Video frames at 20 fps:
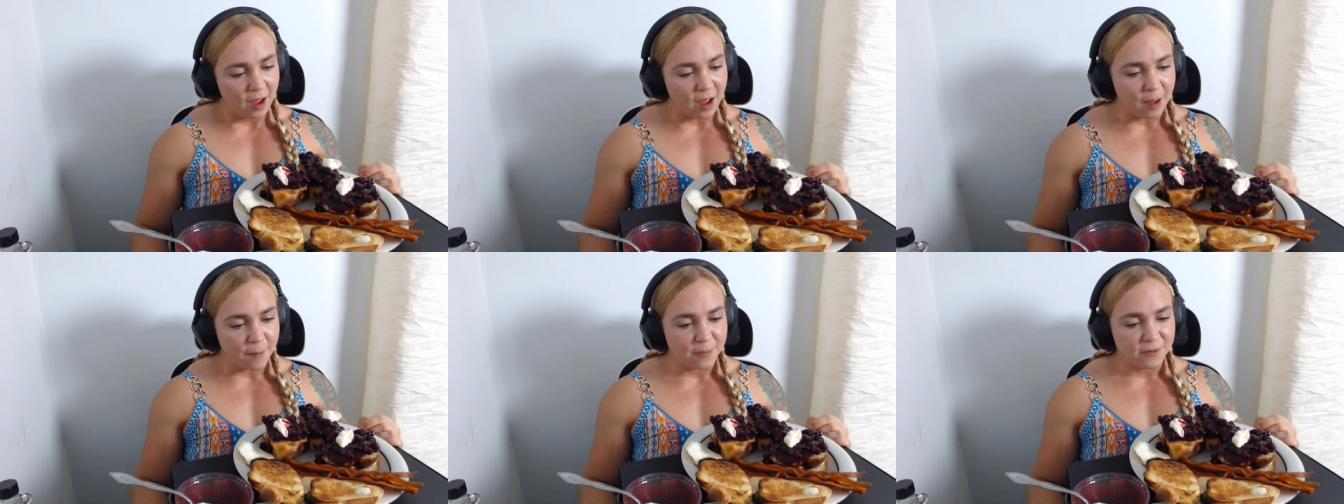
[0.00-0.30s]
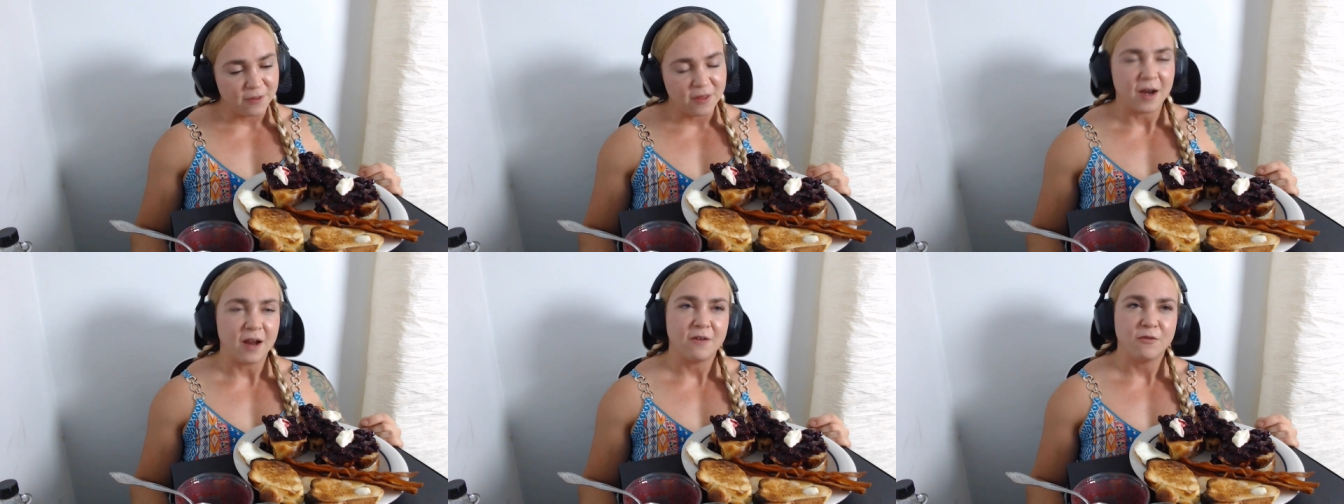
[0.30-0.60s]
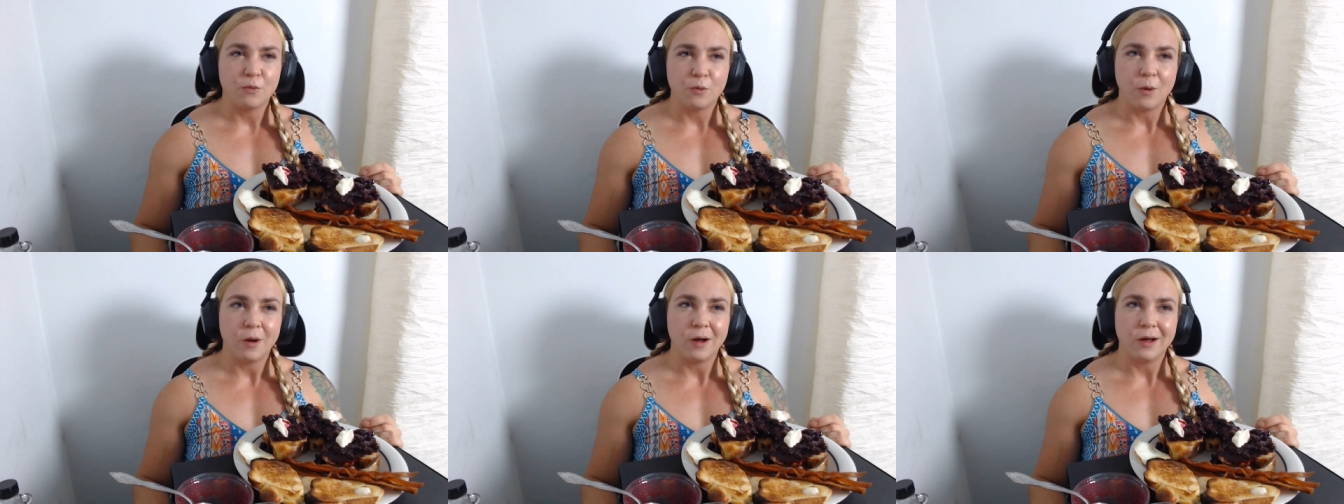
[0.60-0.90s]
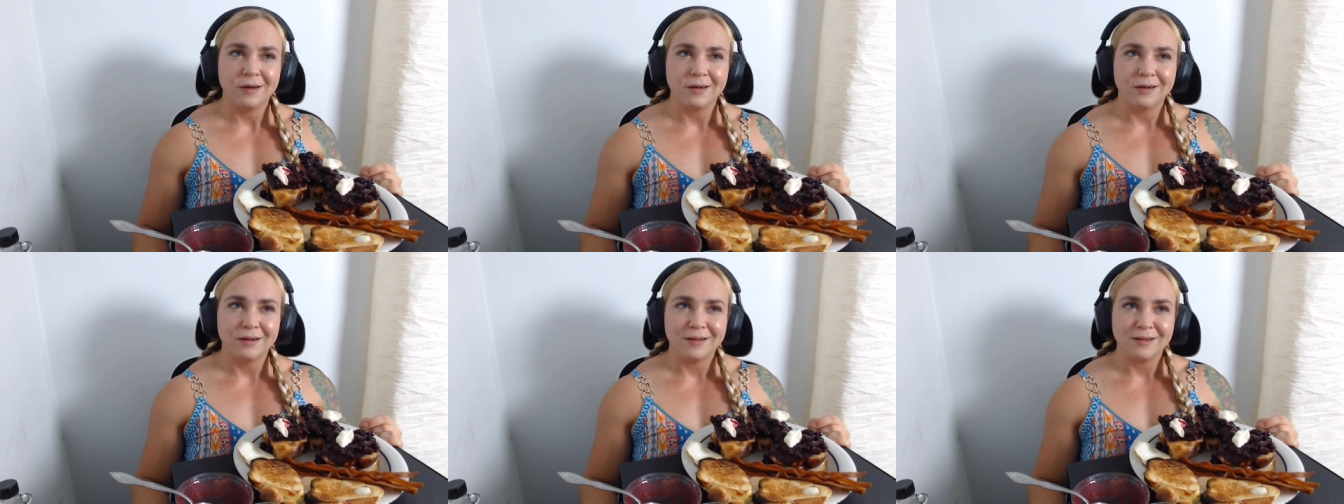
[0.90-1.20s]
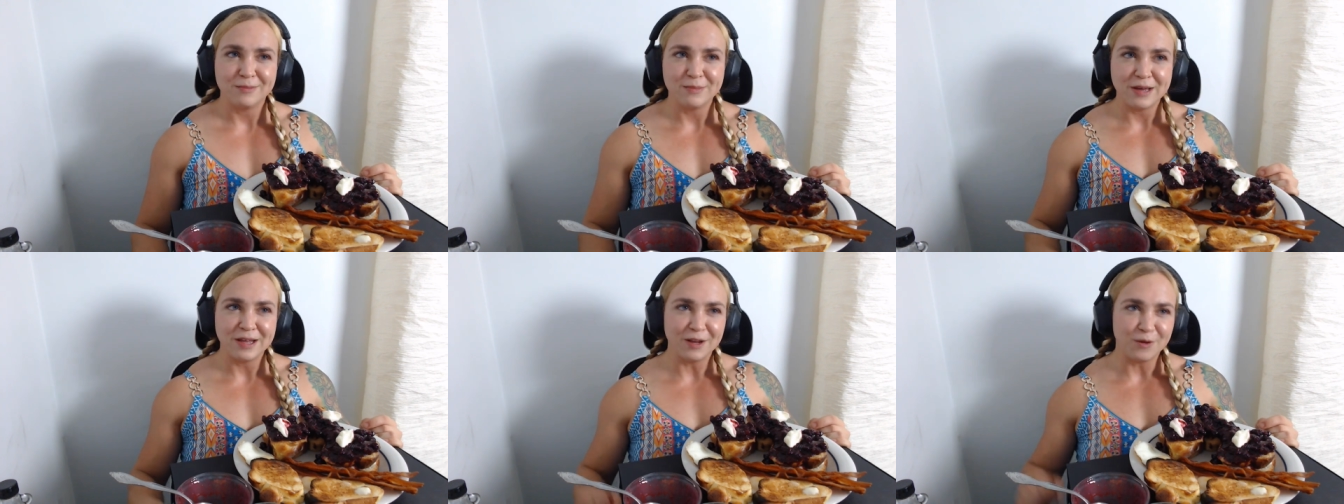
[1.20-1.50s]
But then I have one
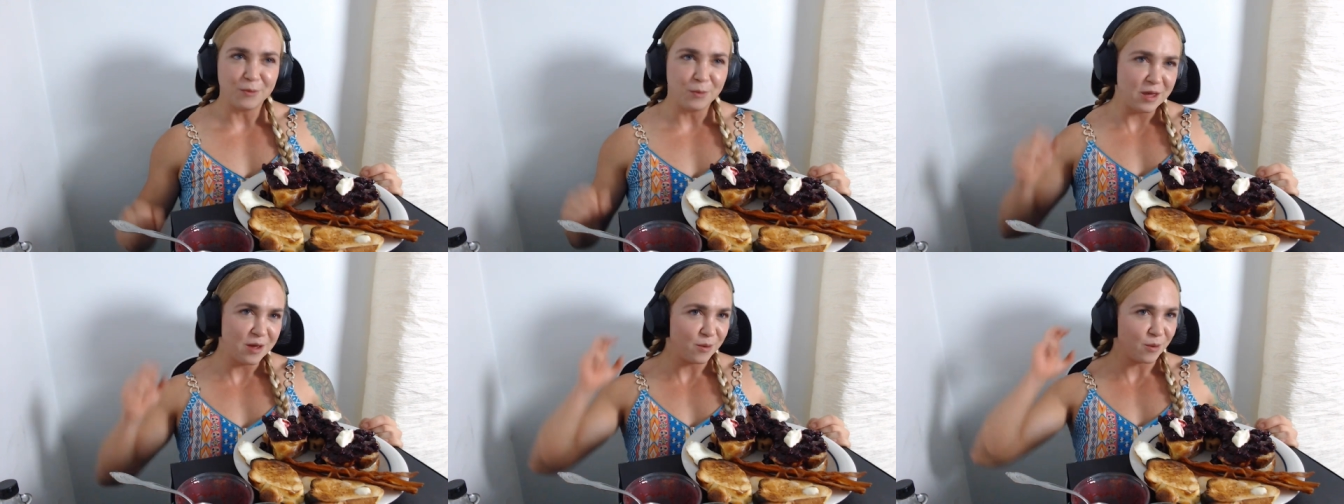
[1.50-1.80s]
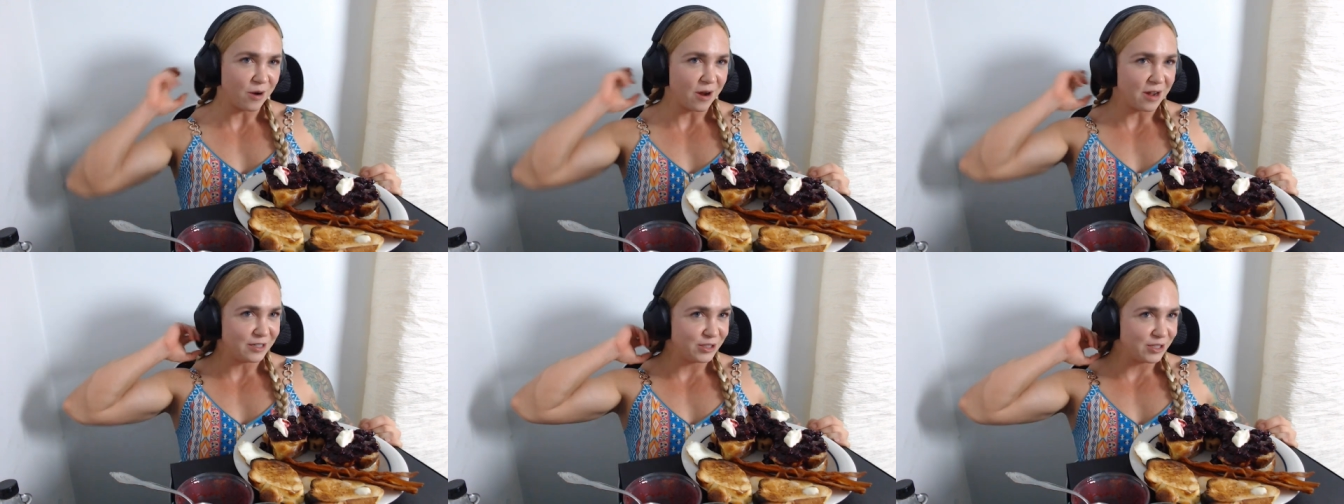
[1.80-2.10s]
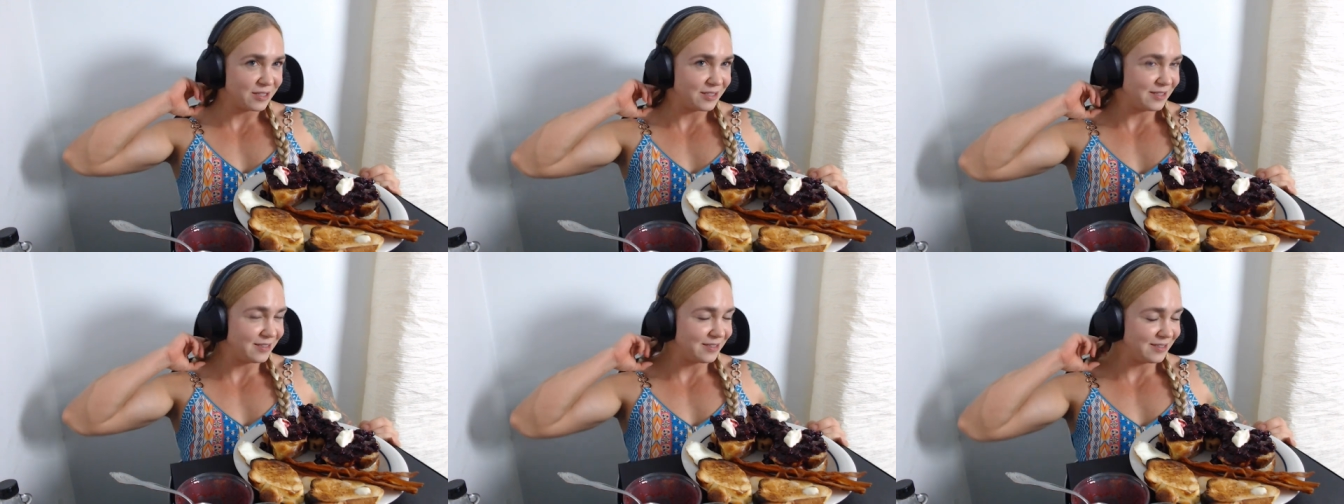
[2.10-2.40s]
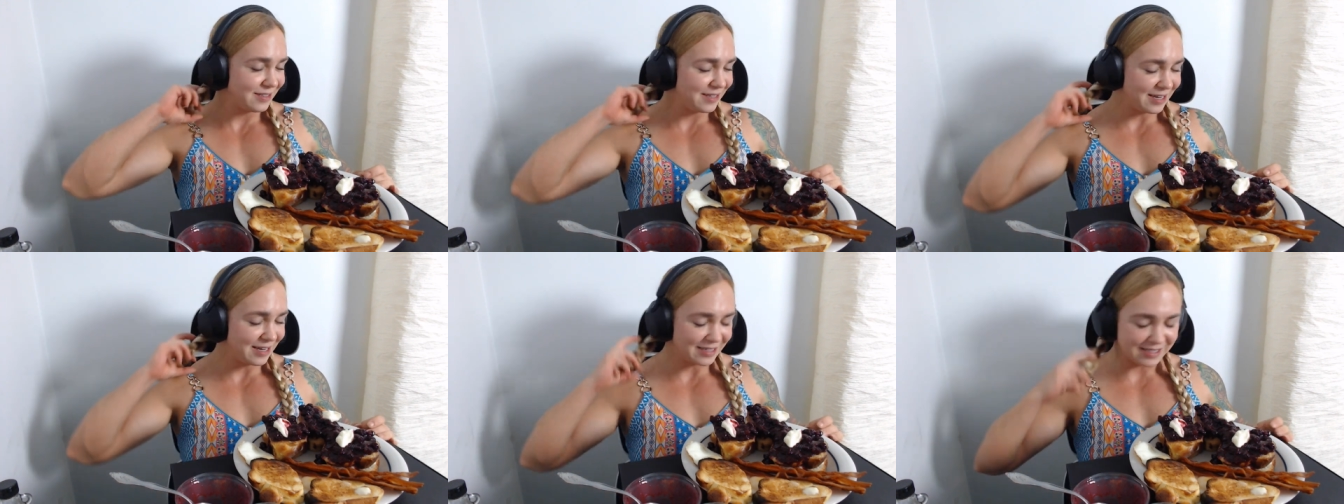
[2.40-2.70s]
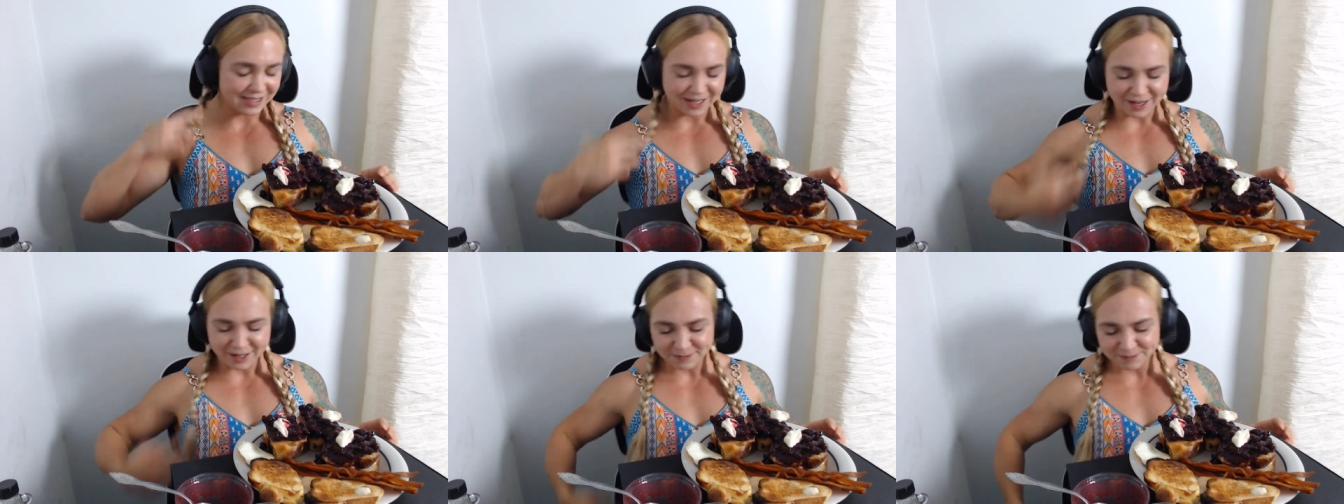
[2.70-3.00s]
meal a week where I just get
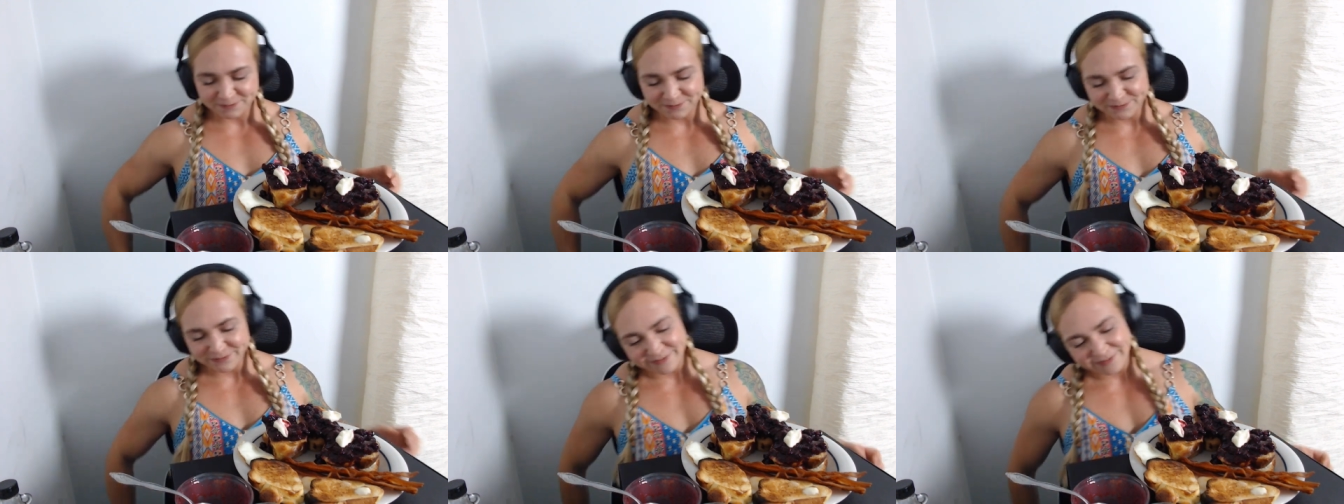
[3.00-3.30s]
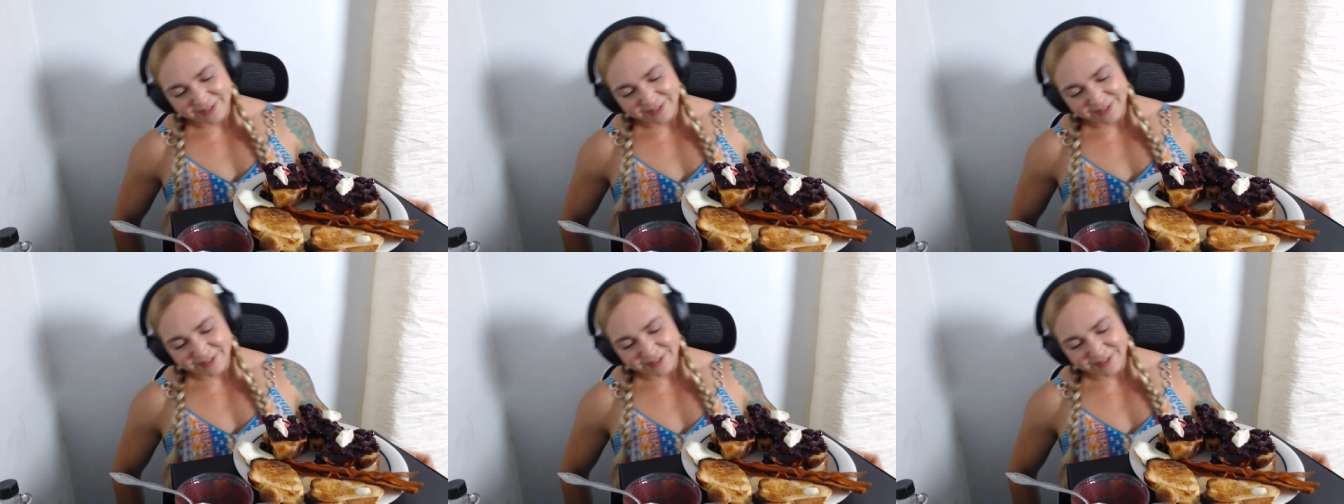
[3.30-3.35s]
to